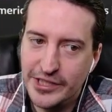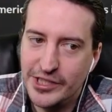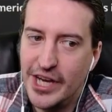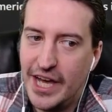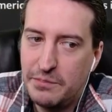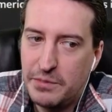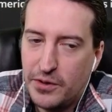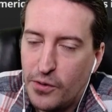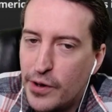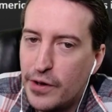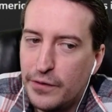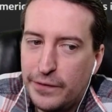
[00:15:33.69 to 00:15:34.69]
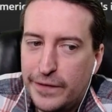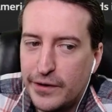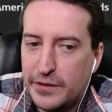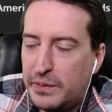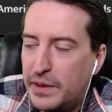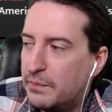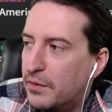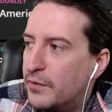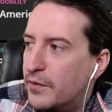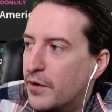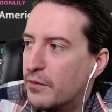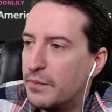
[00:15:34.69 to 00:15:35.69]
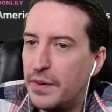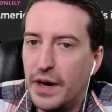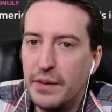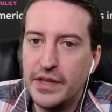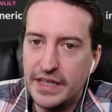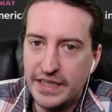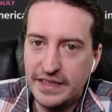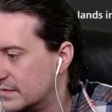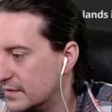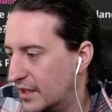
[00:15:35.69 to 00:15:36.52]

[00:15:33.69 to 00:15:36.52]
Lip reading: chat, but oil field people vote Republican.